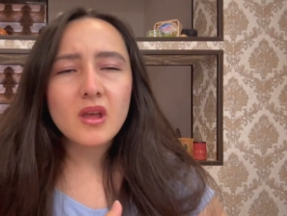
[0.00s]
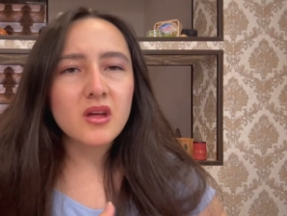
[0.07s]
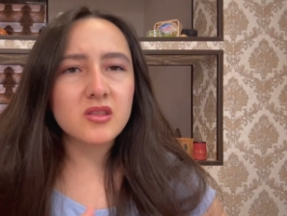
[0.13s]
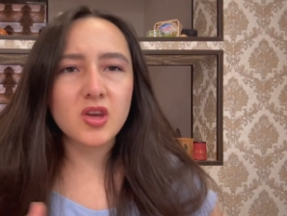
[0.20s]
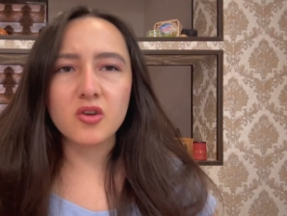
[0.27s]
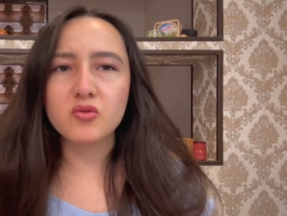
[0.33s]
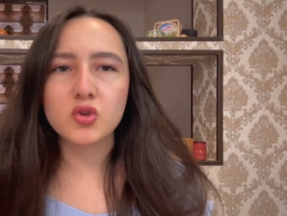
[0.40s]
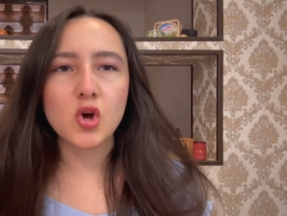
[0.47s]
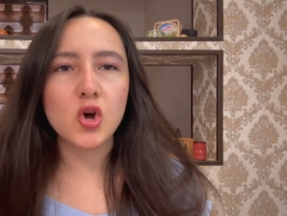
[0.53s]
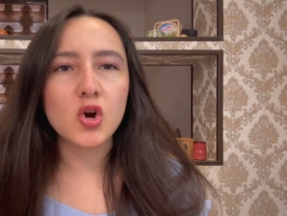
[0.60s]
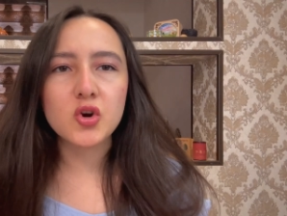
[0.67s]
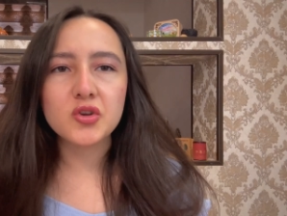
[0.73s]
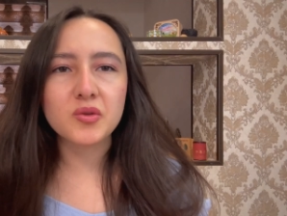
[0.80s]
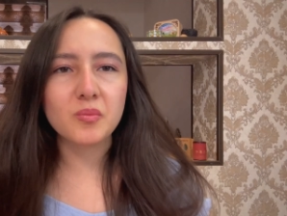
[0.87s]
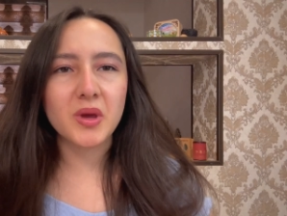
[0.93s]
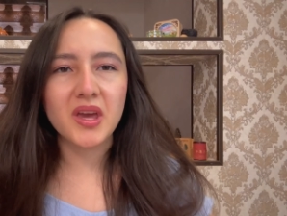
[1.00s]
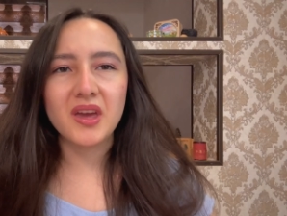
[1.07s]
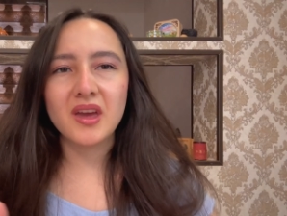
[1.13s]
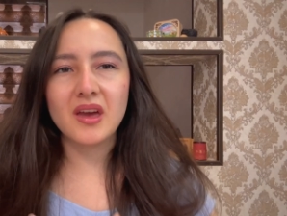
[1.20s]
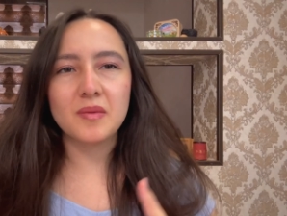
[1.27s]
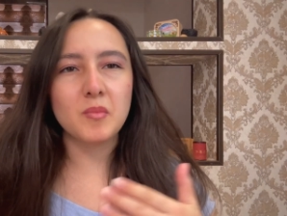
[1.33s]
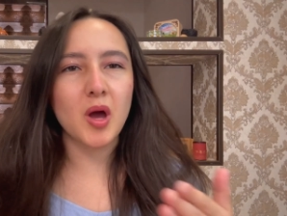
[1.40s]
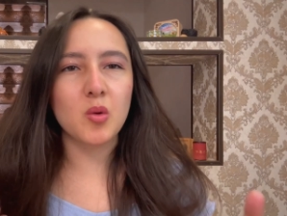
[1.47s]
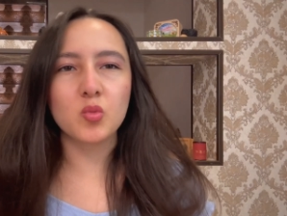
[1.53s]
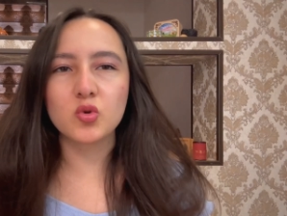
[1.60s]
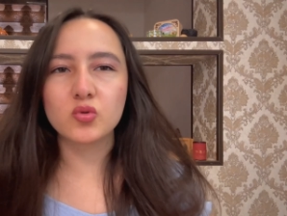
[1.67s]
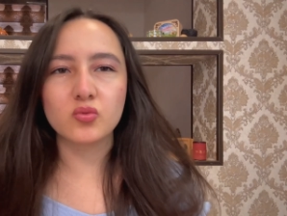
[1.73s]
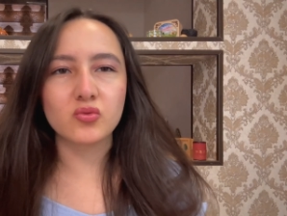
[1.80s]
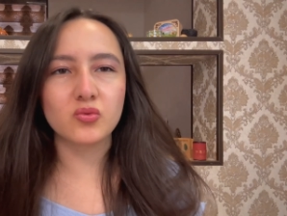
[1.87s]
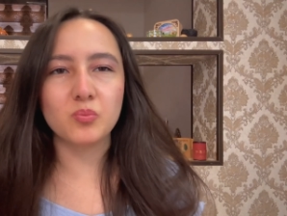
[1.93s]
they would hurt me and my
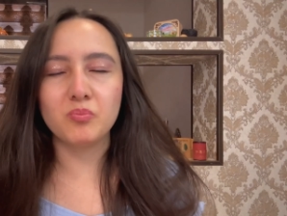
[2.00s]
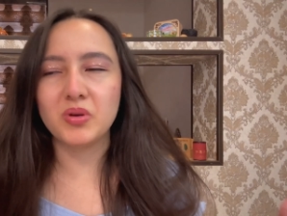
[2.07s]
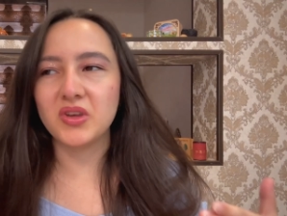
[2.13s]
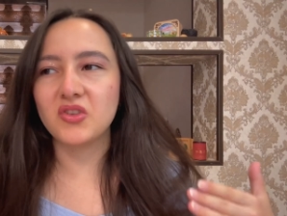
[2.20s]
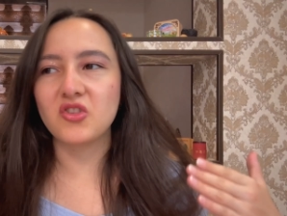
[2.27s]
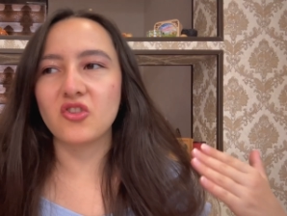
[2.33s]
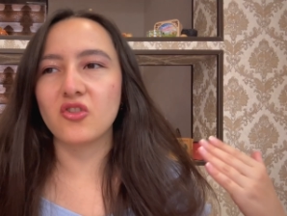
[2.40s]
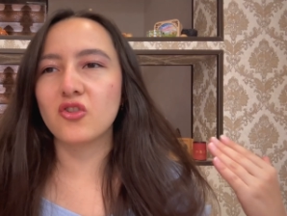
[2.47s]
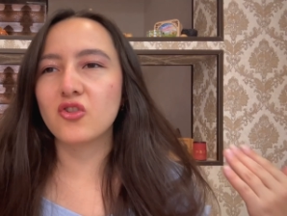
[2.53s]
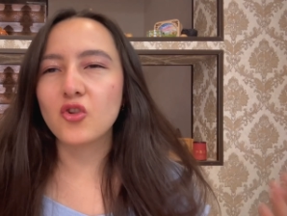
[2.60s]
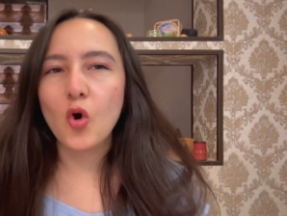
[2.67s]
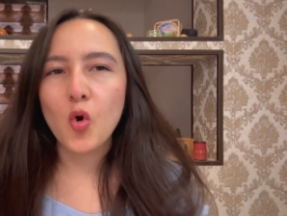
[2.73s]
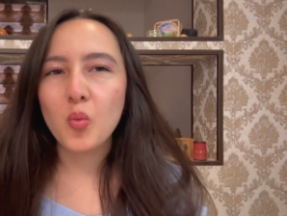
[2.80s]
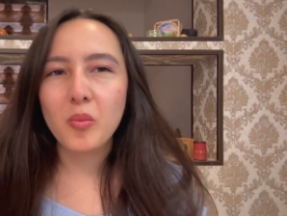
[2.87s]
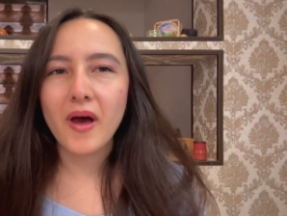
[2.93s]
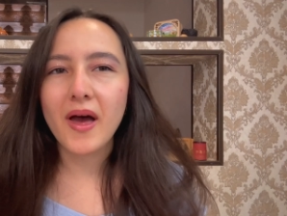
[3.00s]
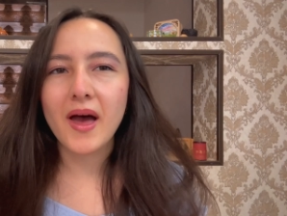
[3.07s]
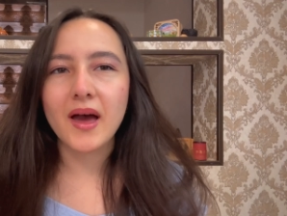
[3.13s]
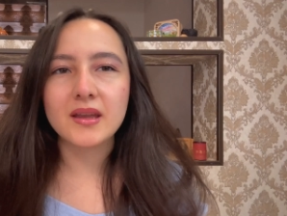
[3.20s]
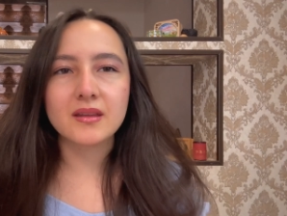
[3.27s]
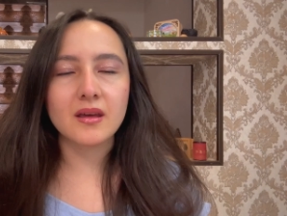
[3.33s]
mood would be just so bad